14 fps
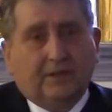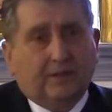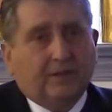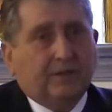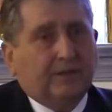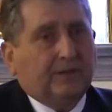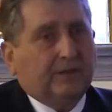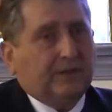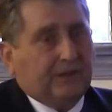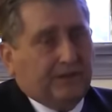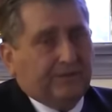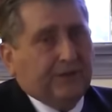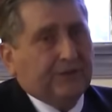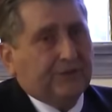you know,
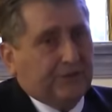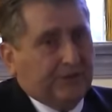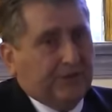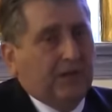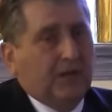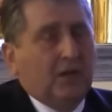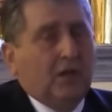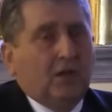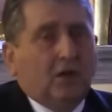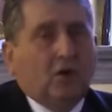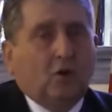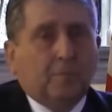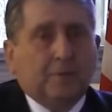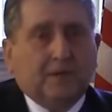eventually
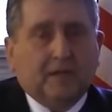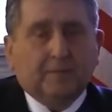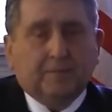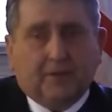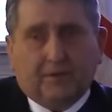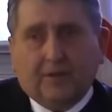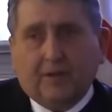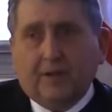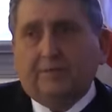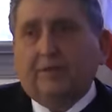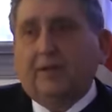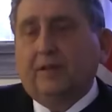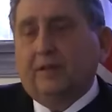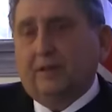opened up the
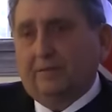grave,